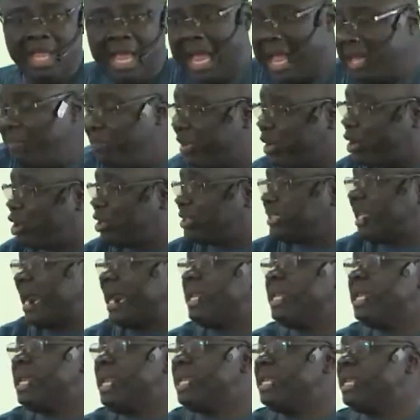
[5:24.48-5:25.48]
And because I
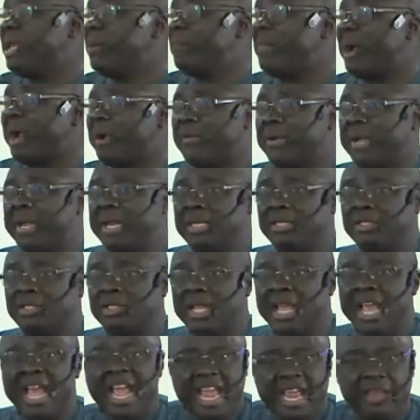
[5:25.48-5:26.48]
need the marriage,
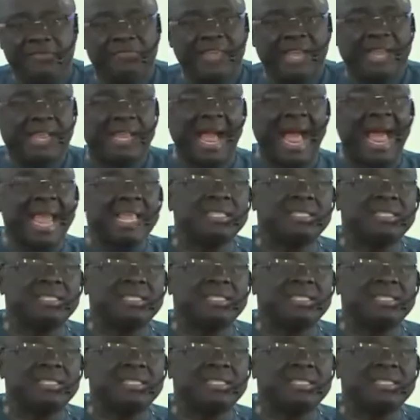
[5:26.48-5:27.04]
if the guy